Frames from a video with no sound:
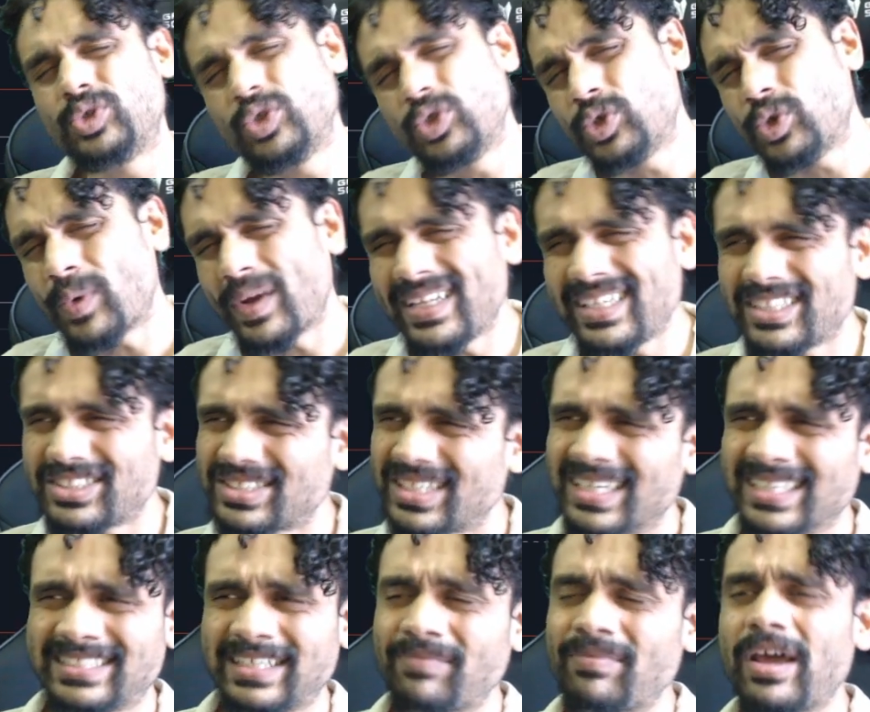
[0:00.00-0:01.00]
220-ish,
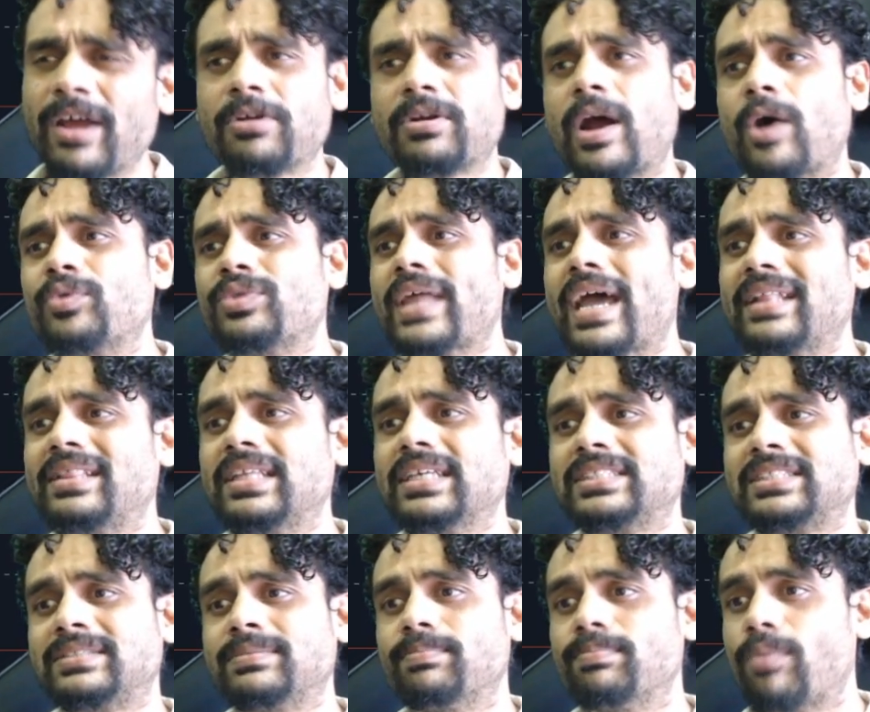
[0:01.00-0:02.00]
somewhere around there
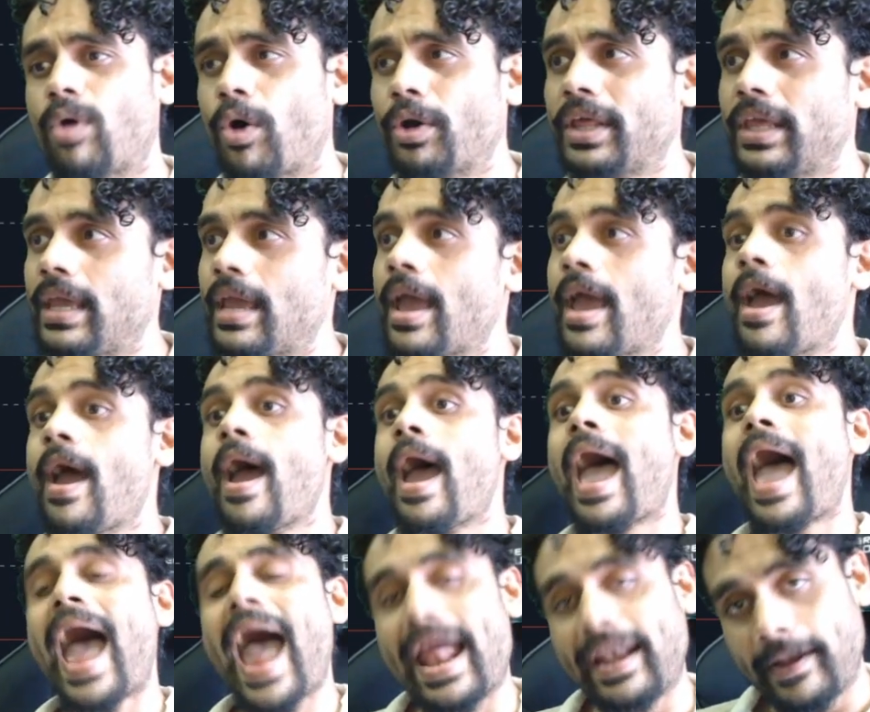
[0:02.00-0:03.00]
this morning.
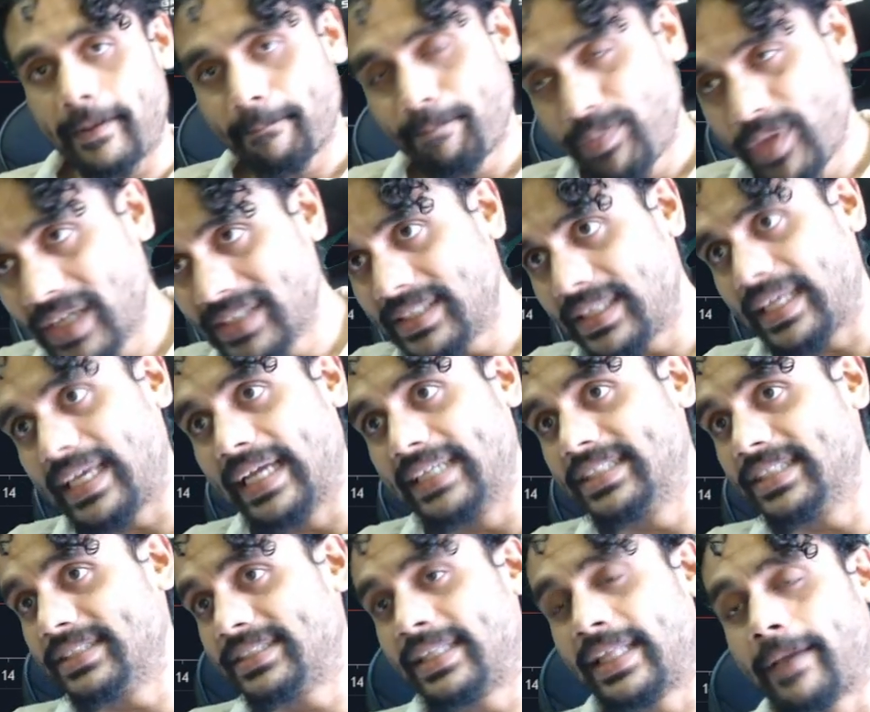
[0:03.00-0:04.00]
And here's the thing, guys,
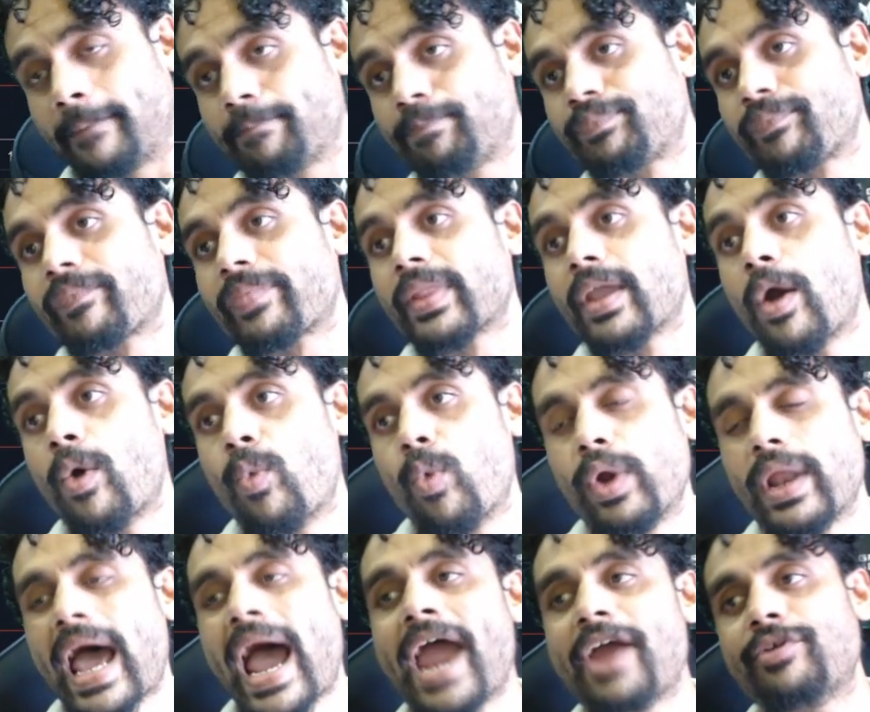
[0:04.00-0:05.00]
here's the thing.
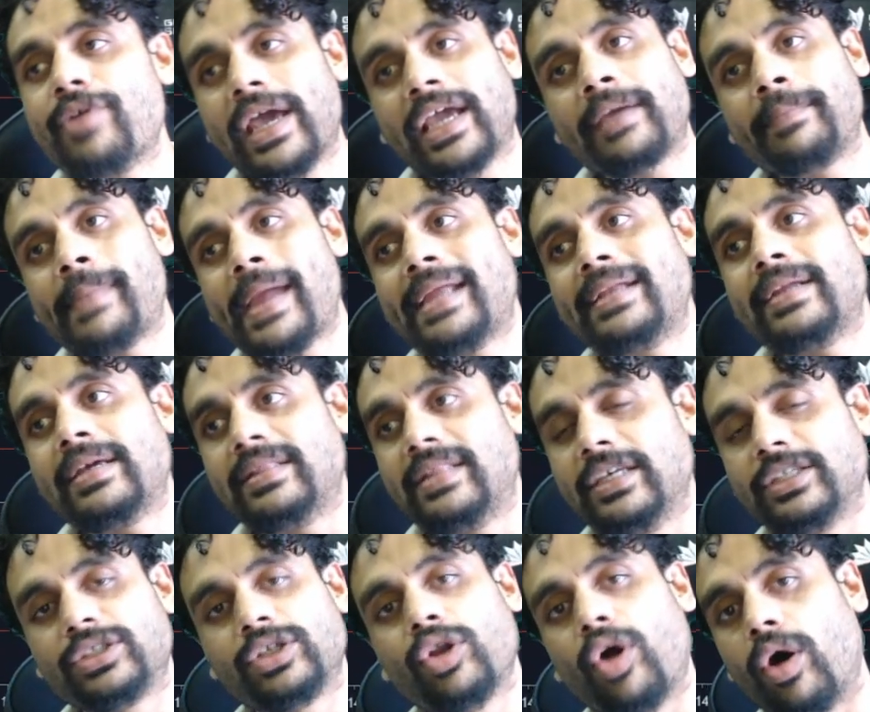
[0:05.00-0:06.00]
Would I recommend
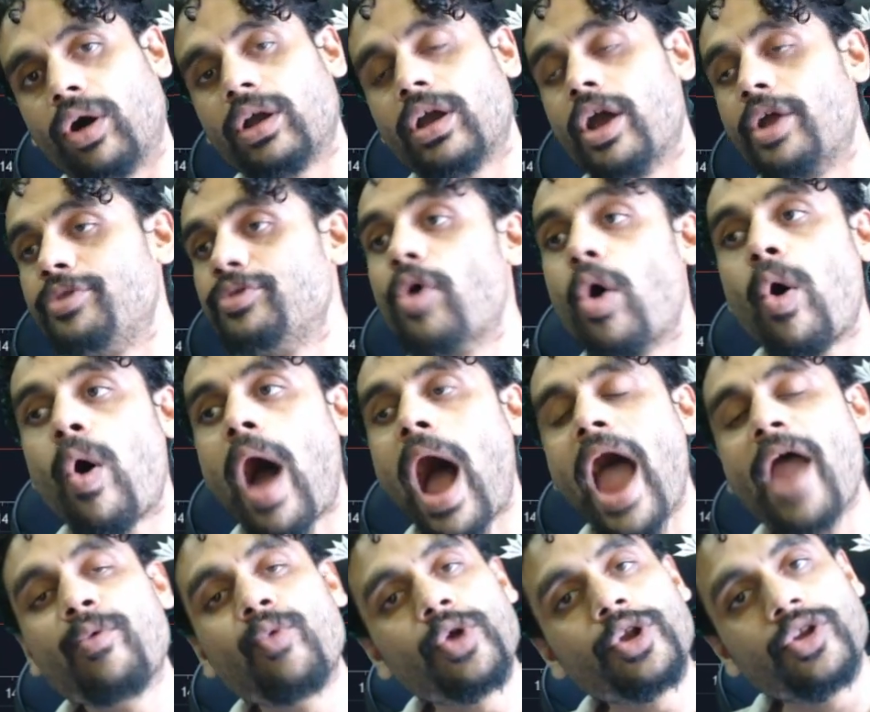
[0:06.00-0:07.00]
this long? No,
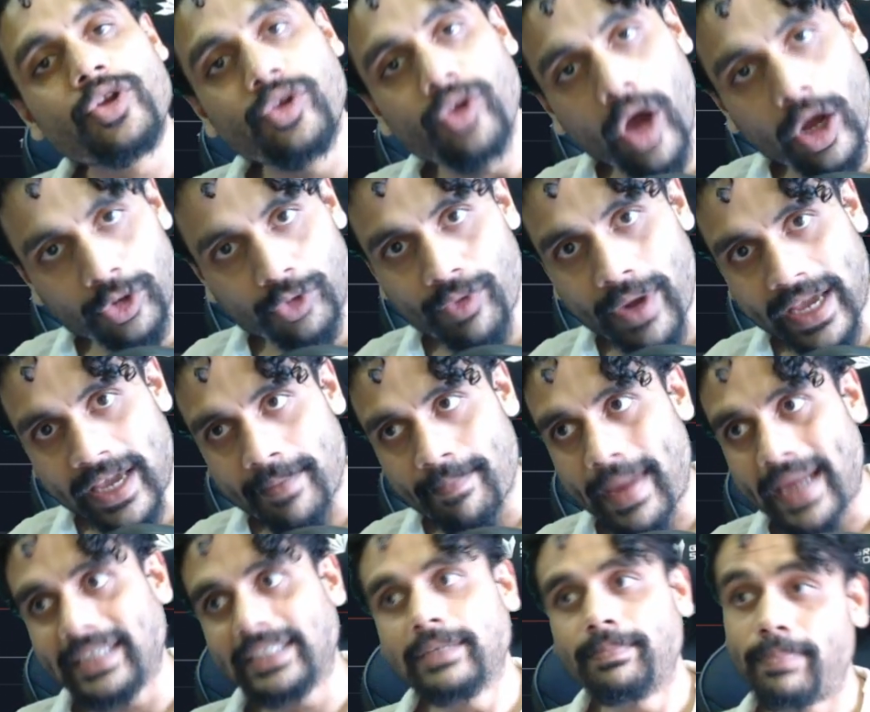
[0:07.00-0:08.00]
I would not
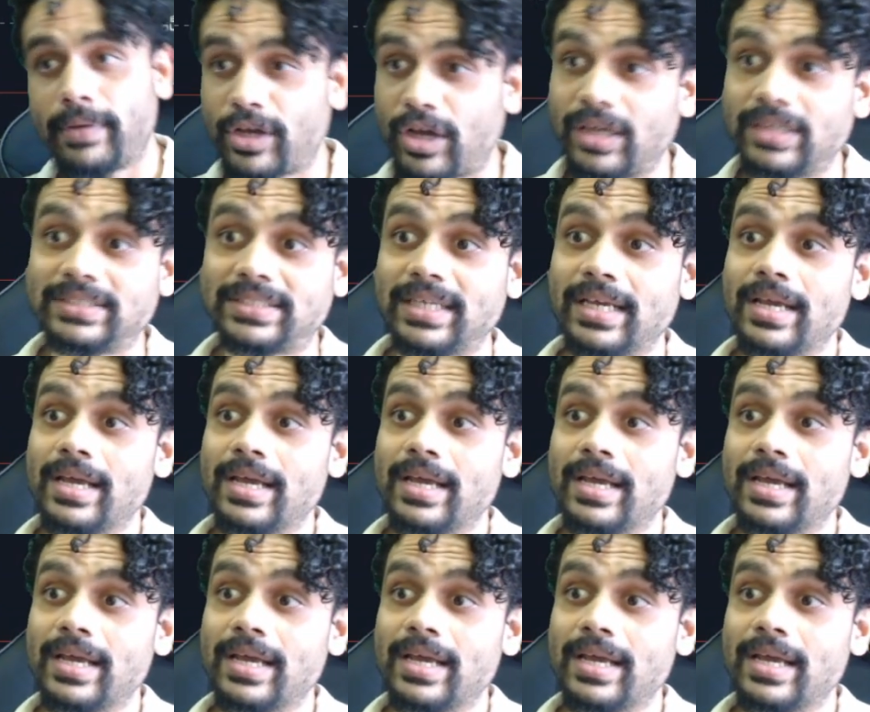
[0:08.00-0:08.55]
recommend it, because